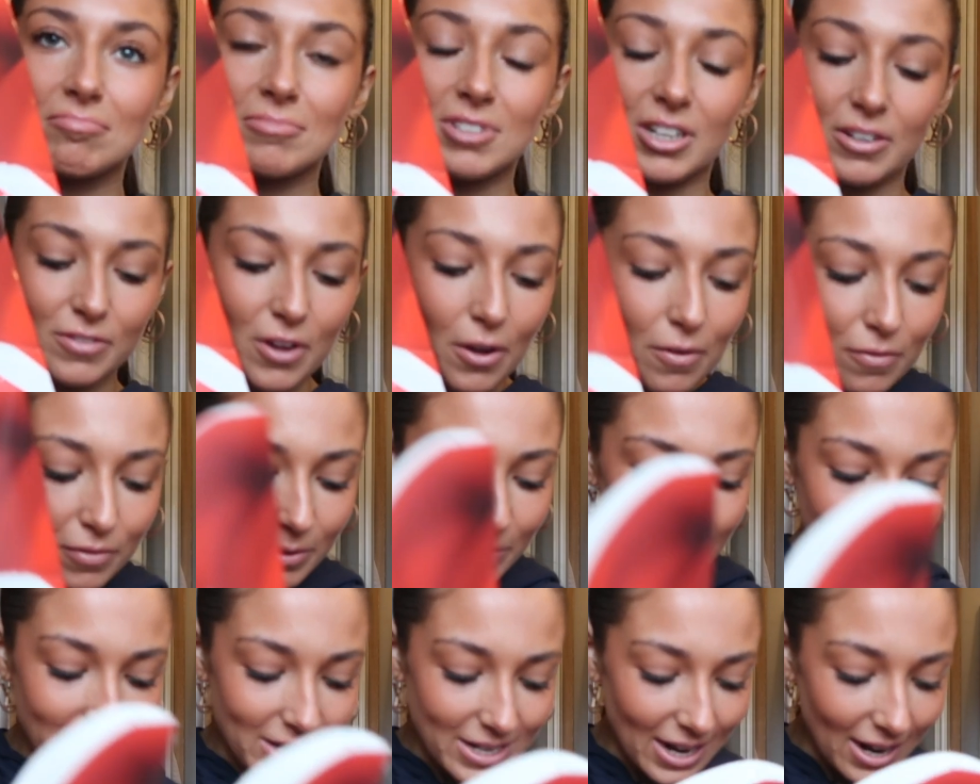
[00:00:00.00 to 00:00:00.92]
I don't think
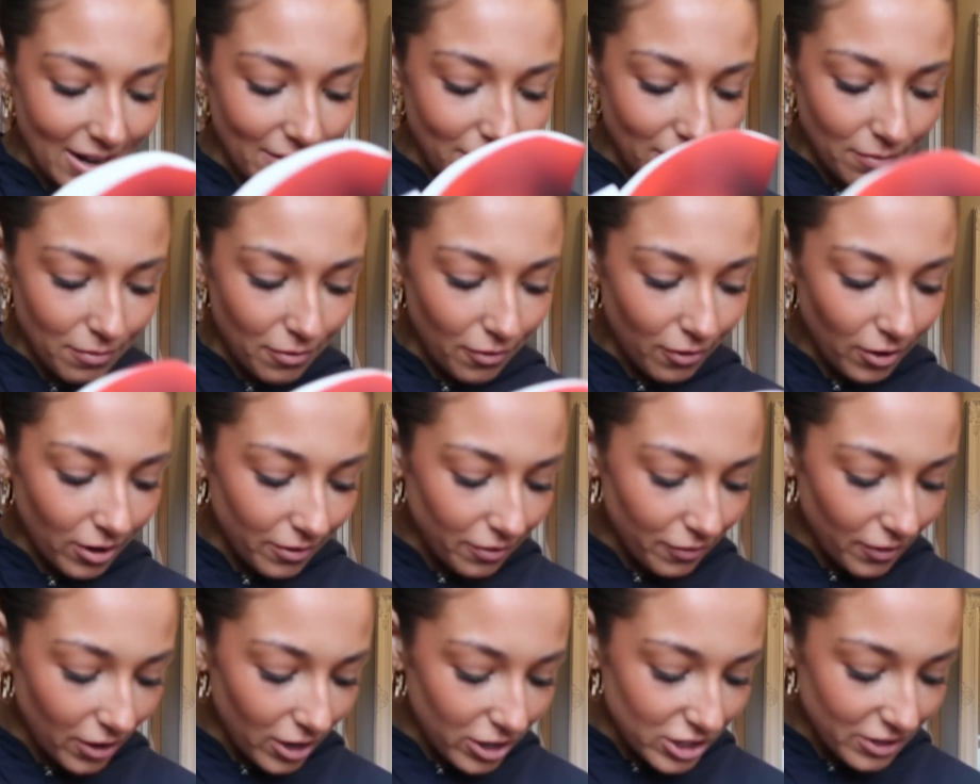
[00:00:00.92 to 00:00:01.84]
we did anything for our
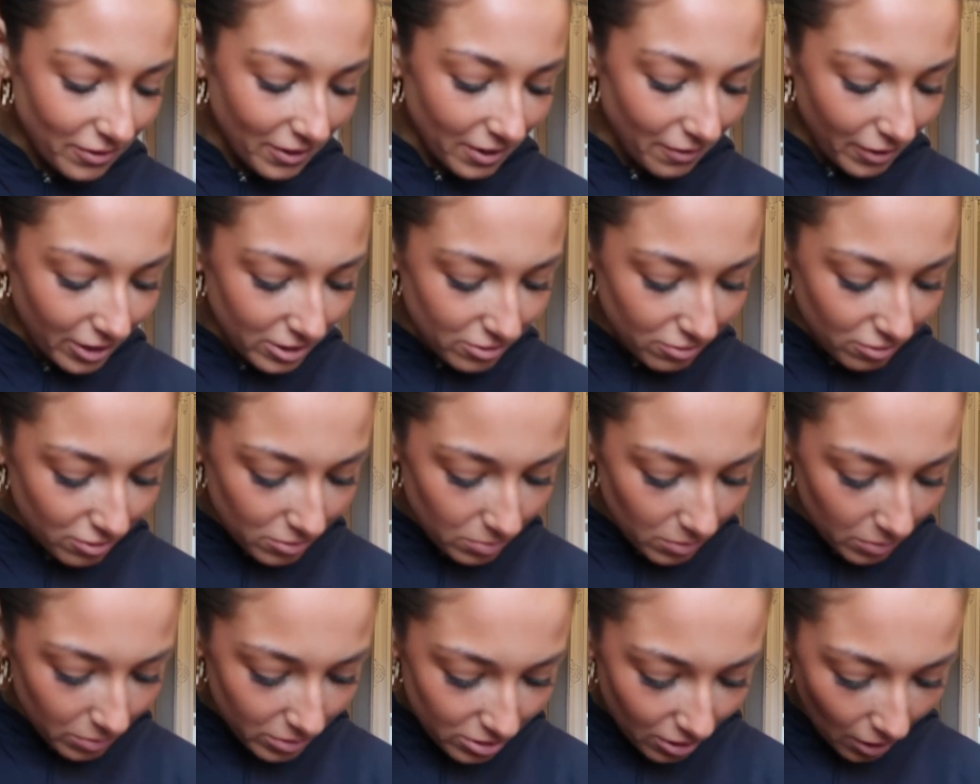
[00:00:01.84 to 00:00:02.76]
first year anniversary because
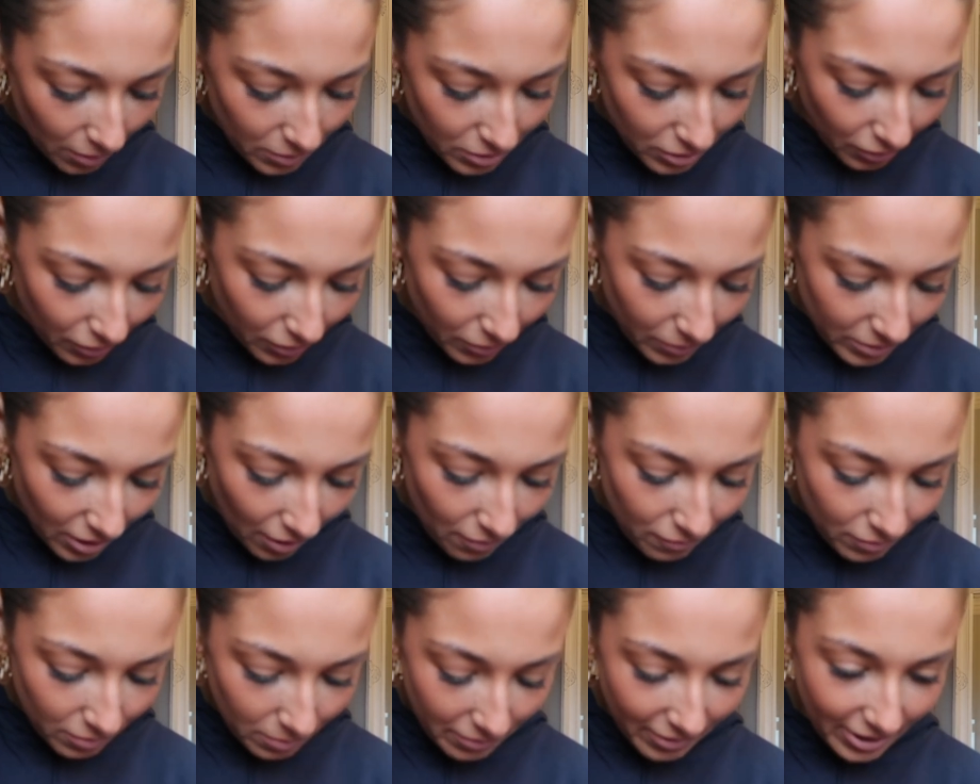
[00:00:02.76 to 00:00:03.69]
we were so young. I
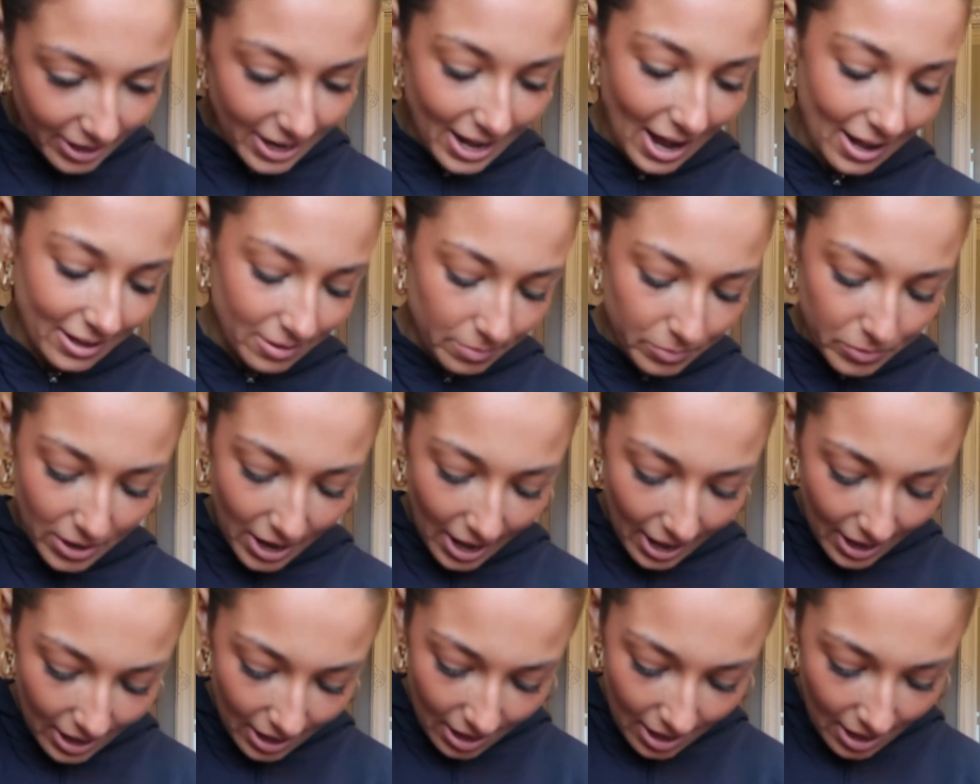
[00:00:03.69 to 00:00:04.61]
don't think we really had
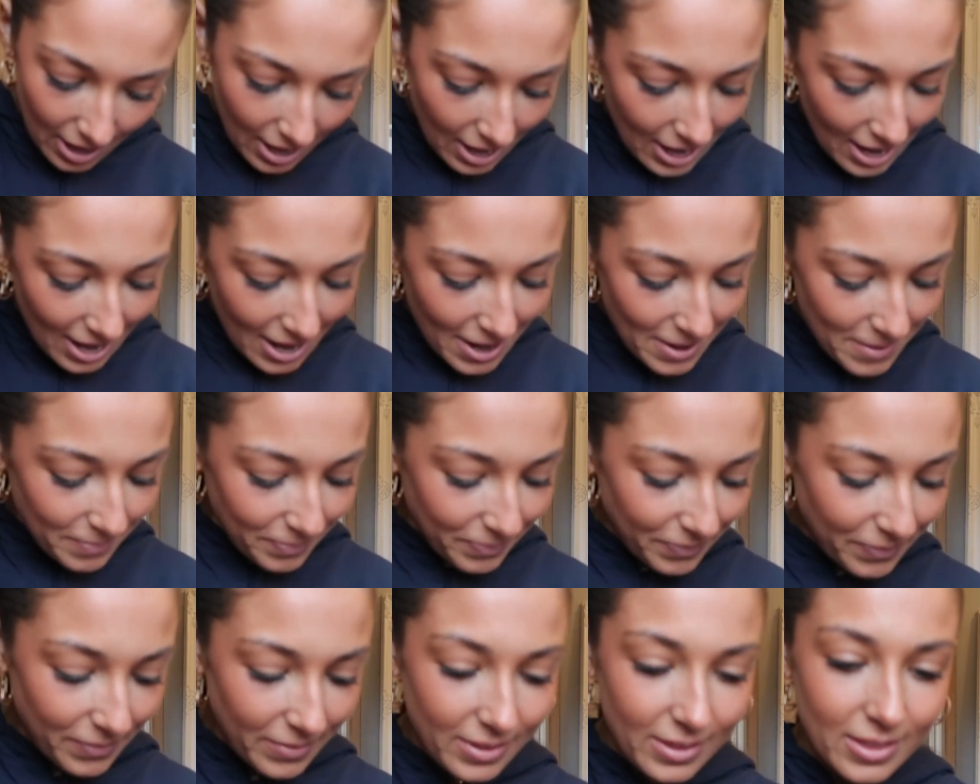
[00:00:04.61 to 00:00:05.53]
money.
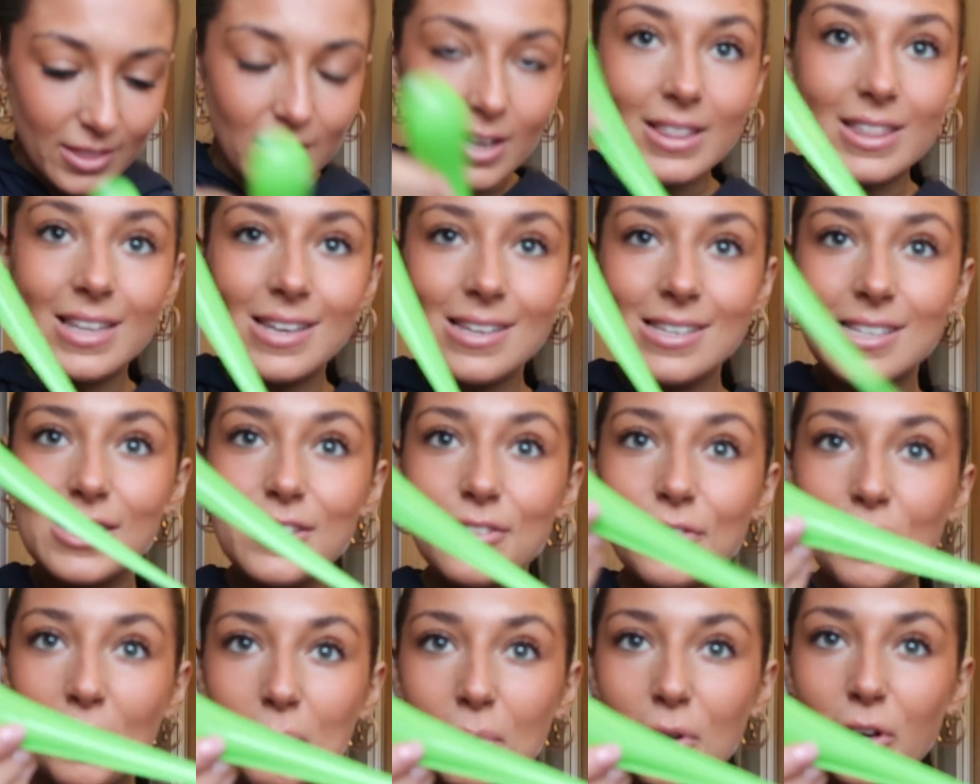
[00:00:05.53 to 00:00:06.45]
Like, this is
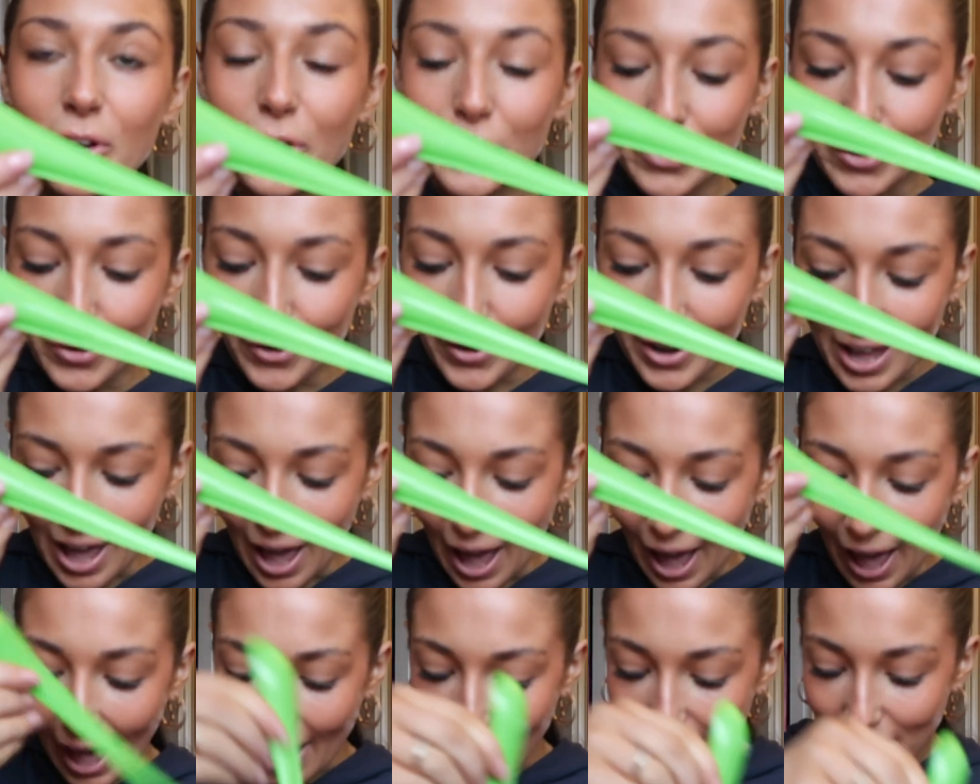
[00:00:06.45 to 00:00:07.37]
from
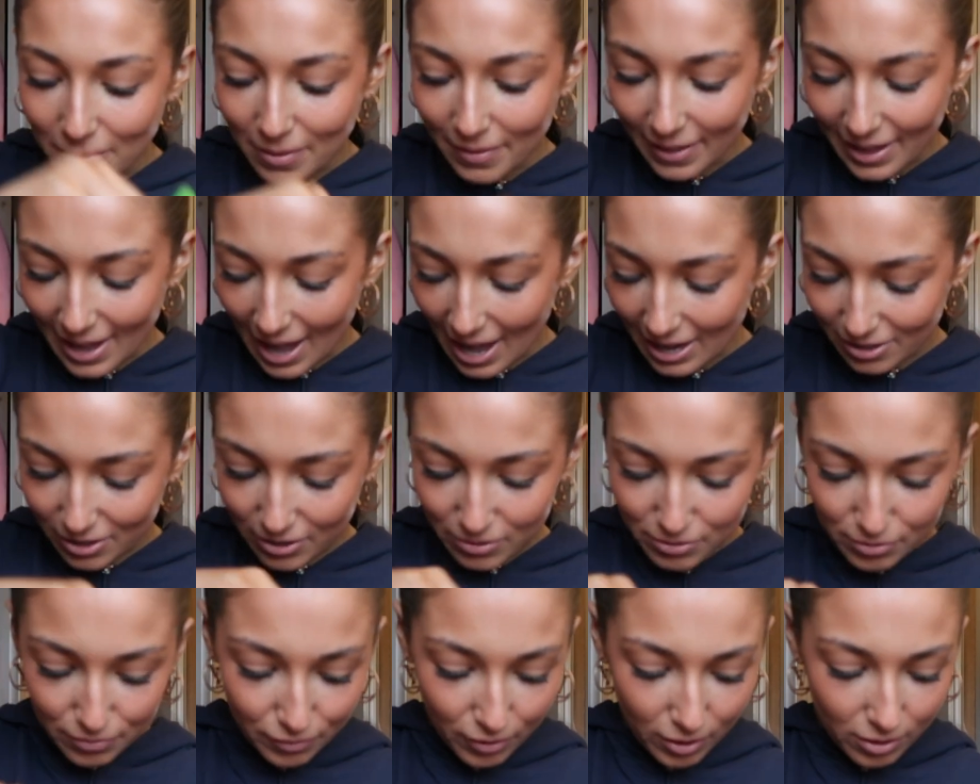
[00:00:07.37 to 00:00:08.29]
Mallorca when they had
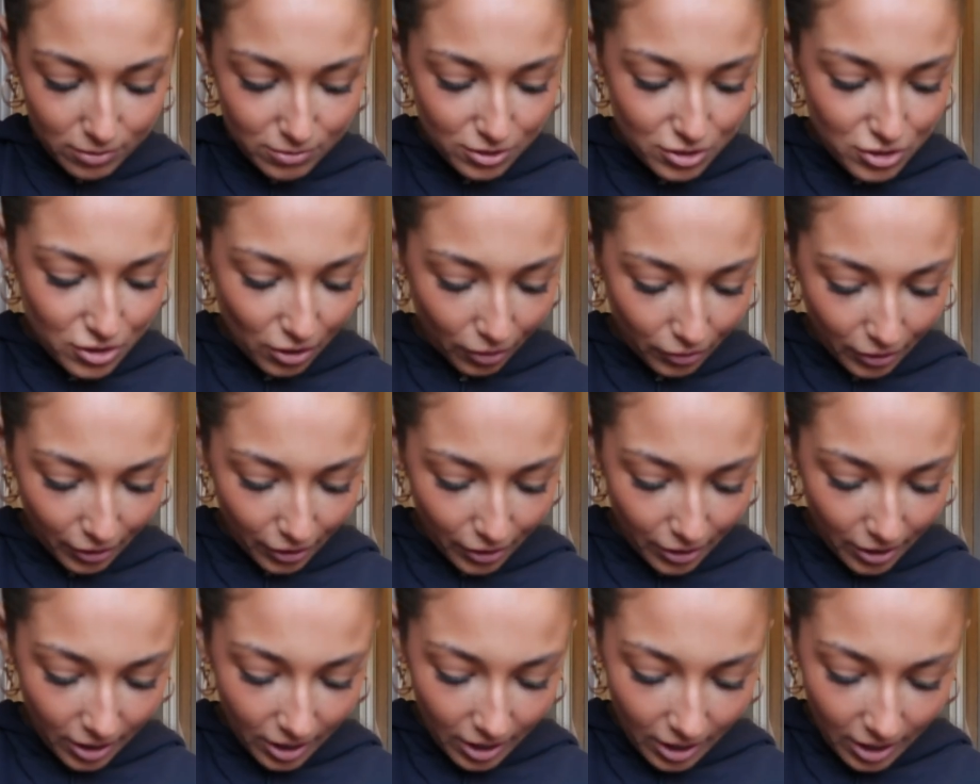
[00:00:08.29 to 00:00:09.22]
loads of frozen yogurt.